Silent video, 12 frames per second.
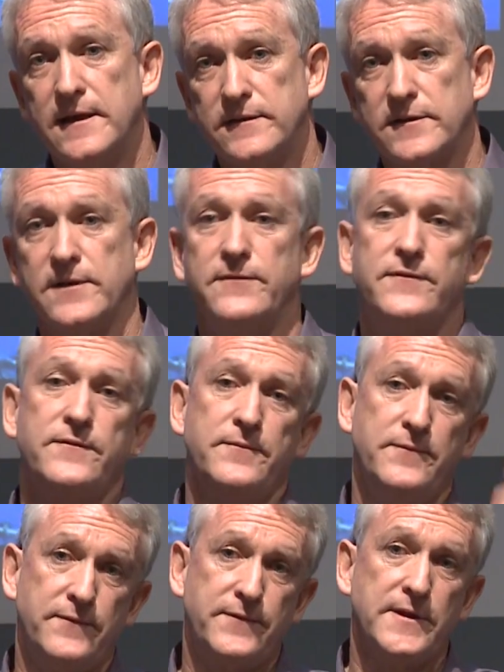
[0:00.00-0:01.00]
So you
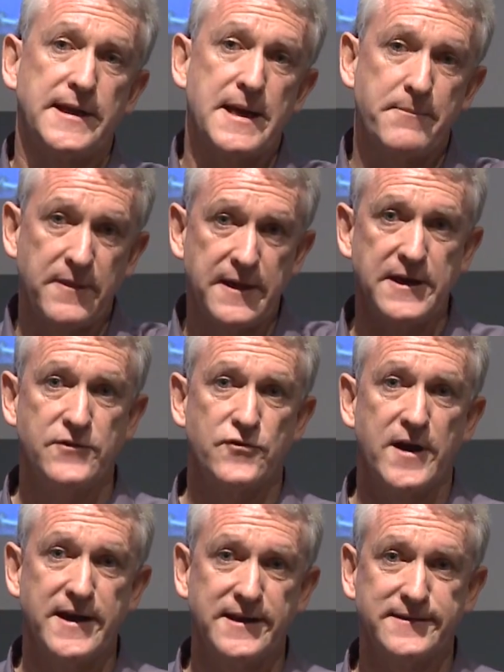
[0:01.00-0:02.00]
fill it up and then you
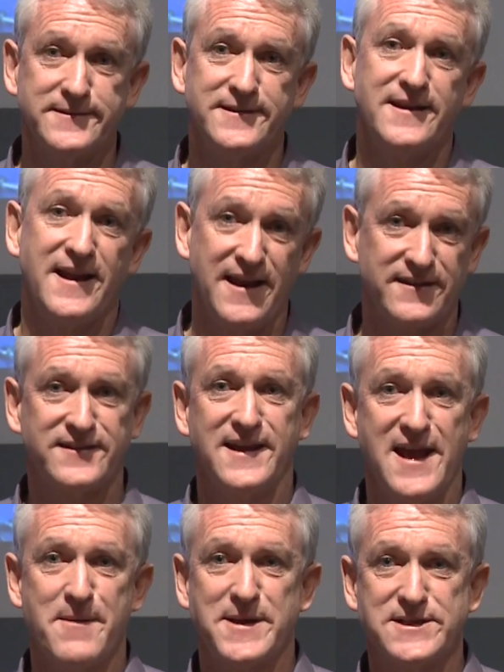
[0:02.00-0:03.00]
drain it and see
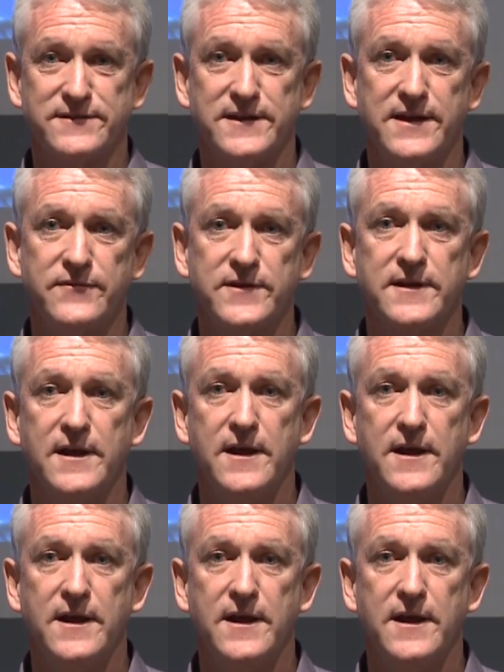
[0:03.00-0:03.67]
how much is left,